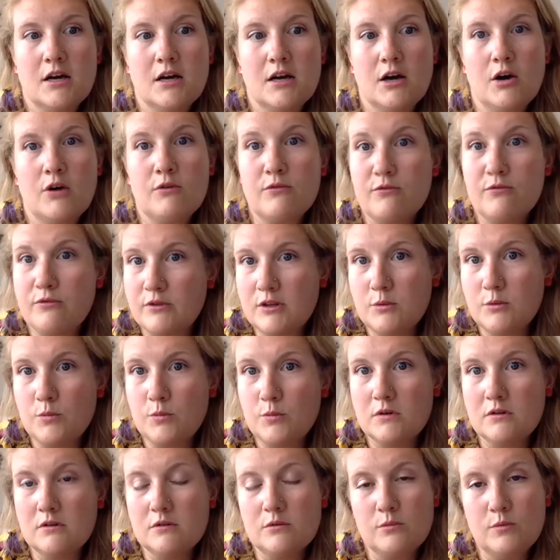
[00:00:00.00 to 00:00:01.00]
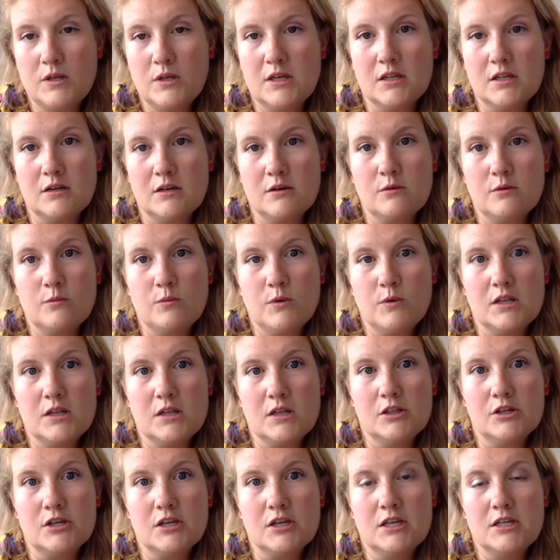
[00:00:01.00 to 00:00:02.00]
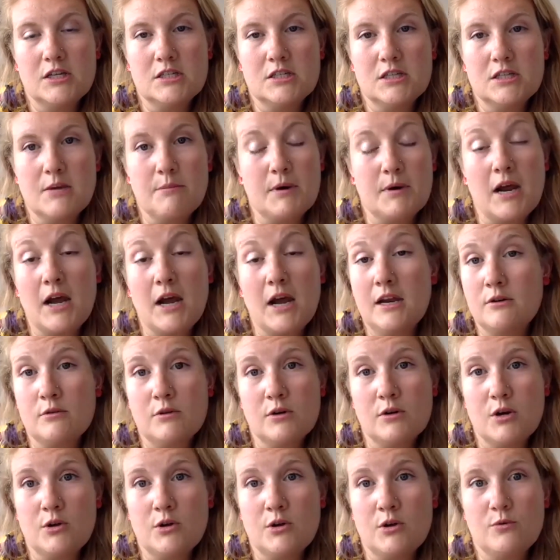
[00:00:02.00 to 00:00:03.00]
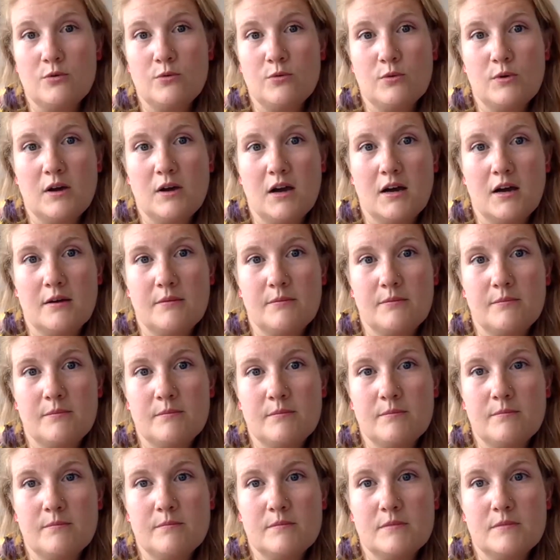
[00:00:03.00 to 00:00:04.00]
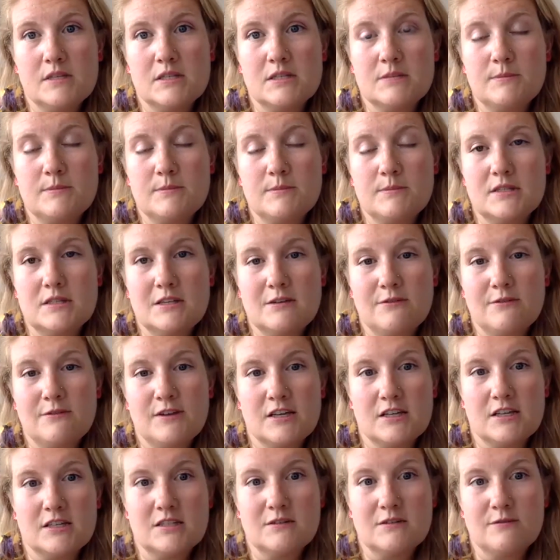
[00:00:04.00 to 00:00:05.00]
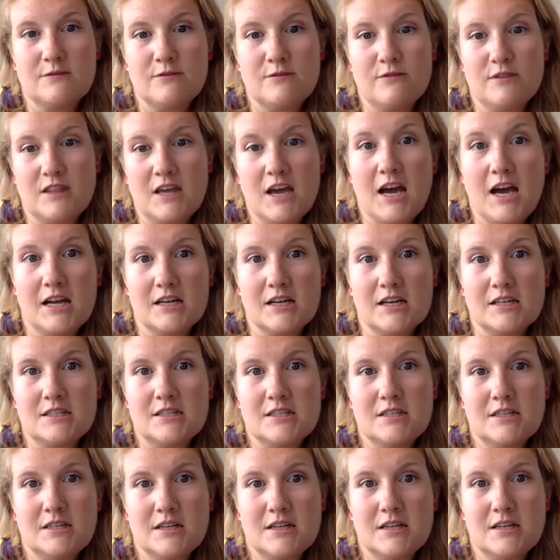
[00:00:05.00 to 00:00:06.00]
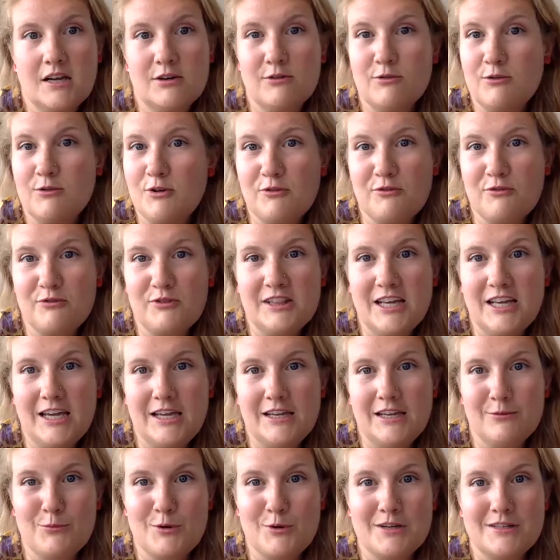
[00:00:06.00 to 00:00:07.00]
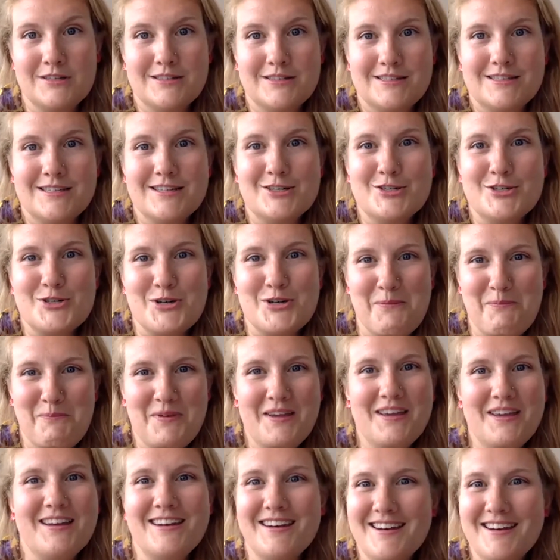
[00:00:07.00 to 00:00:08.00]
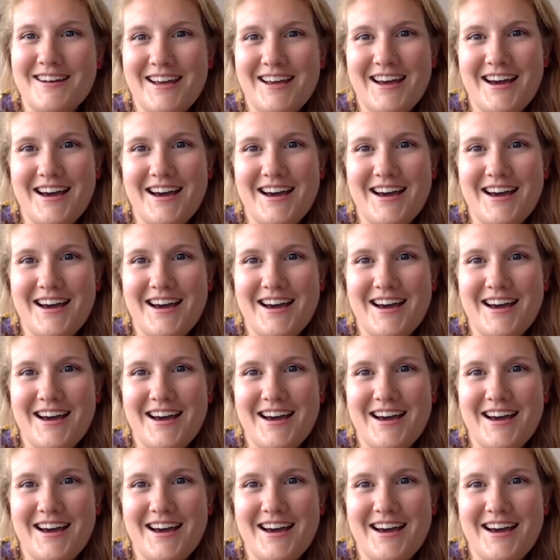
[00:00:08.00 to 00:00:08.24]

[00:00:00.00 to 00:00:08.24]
hopefully we can look into that, but I don't know the specifics of that. I don't know if Elaine wants to jump in,